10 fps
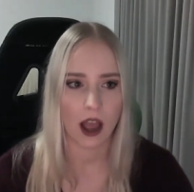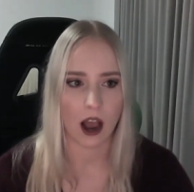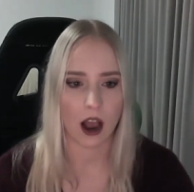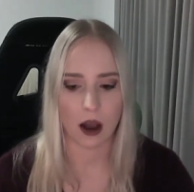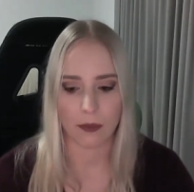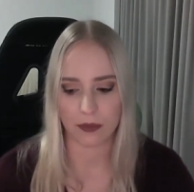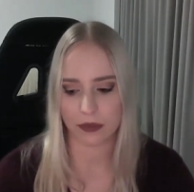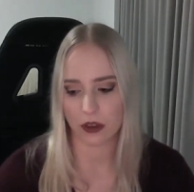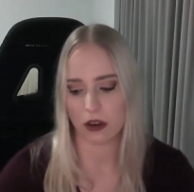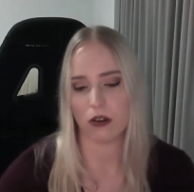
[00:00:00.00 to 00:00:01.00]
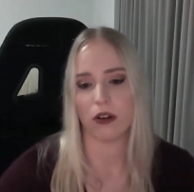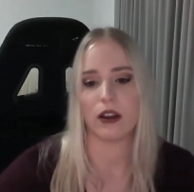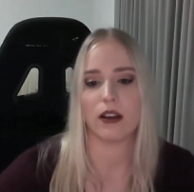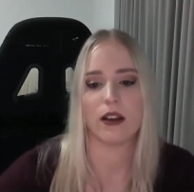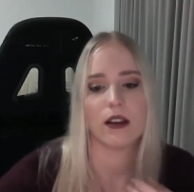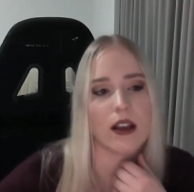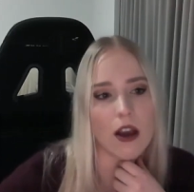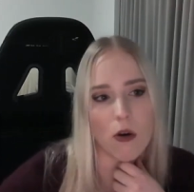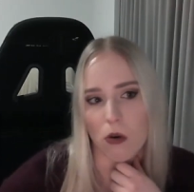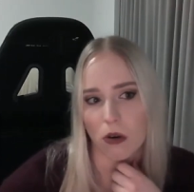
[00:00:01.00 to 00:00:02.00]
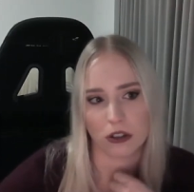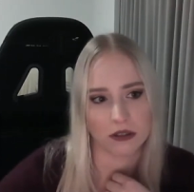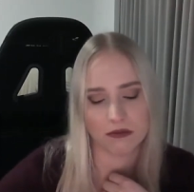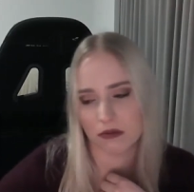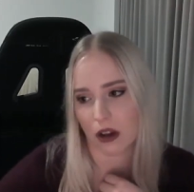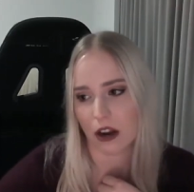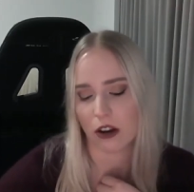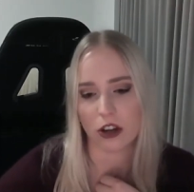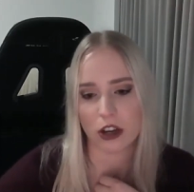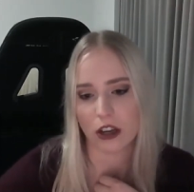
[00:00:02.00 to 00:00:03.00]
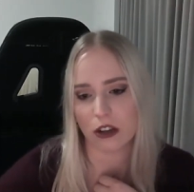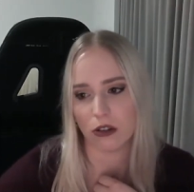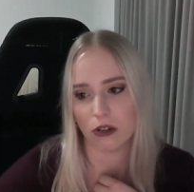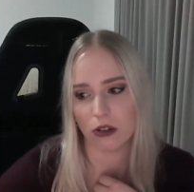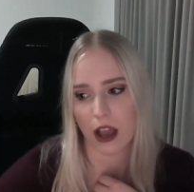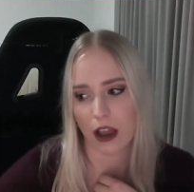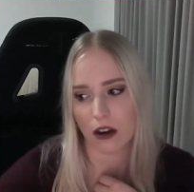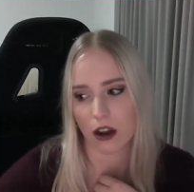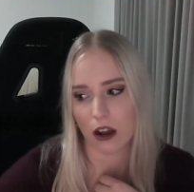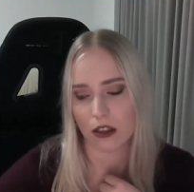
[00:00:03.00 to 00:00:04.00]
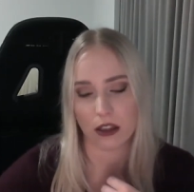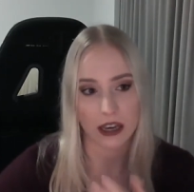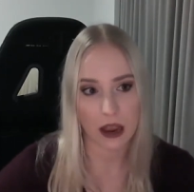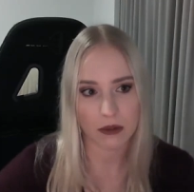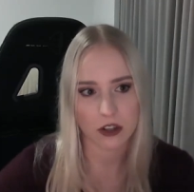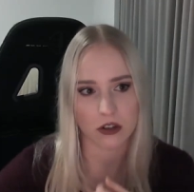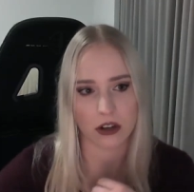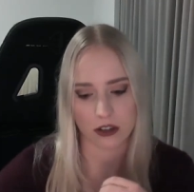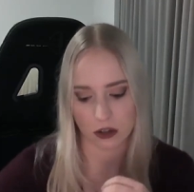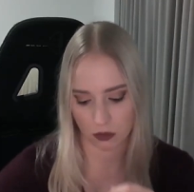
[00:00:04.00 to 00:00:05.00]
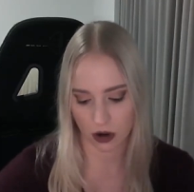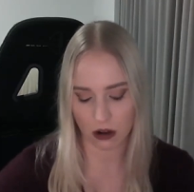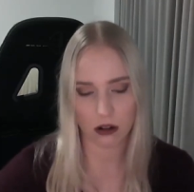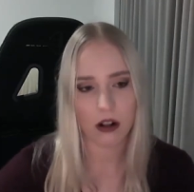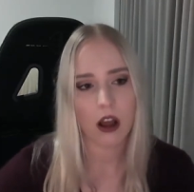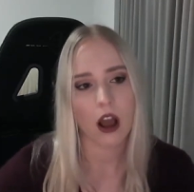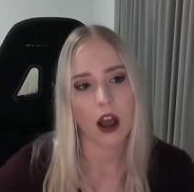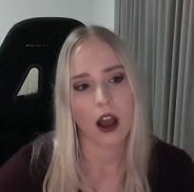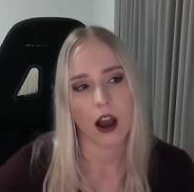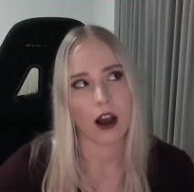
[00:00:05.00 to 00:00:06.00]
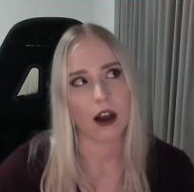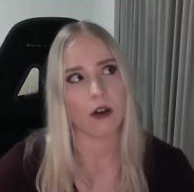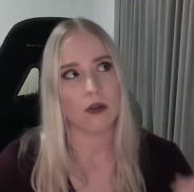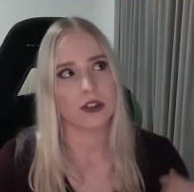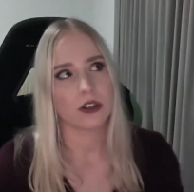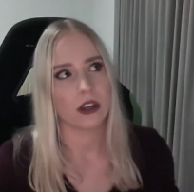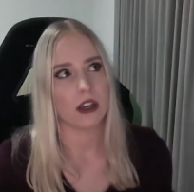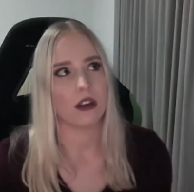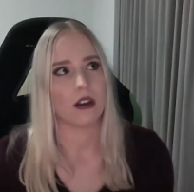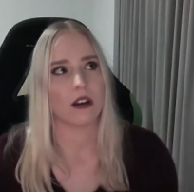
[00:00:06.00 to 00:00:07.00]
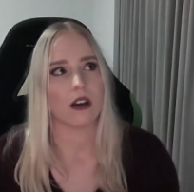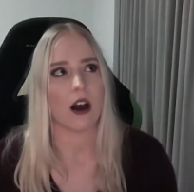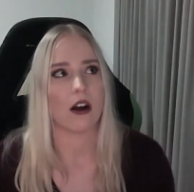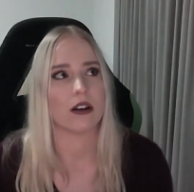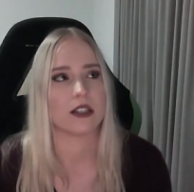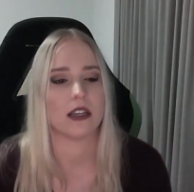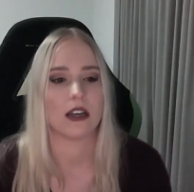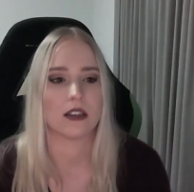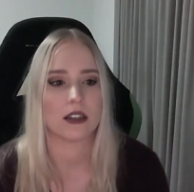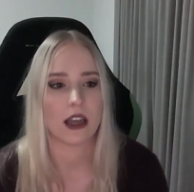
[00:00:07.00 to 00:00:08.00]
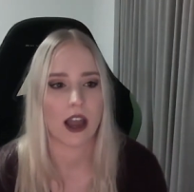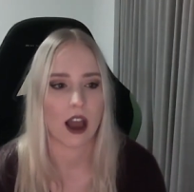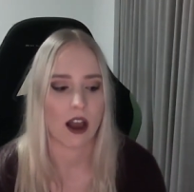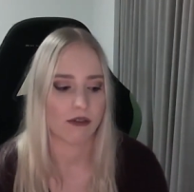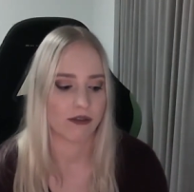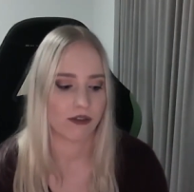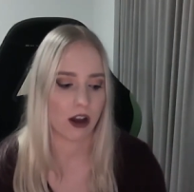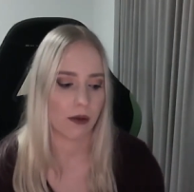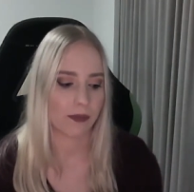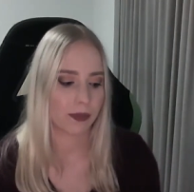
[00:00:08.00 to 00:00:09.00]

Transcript: hmm. um, you know or I know you can look at uh, the chemistry as well. Uh, also in RSES, they have um,